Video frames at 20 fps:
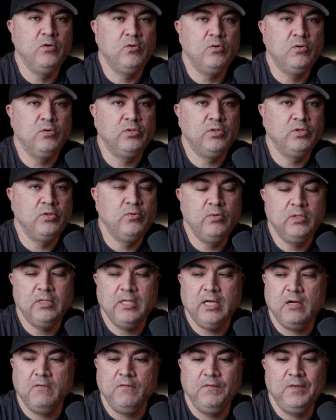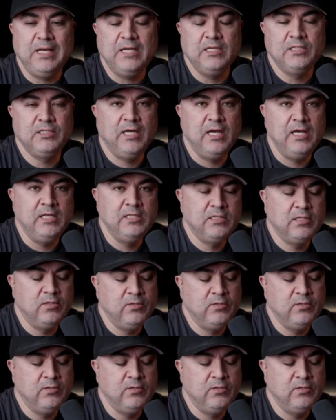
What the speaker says: go through a lot of flashlights.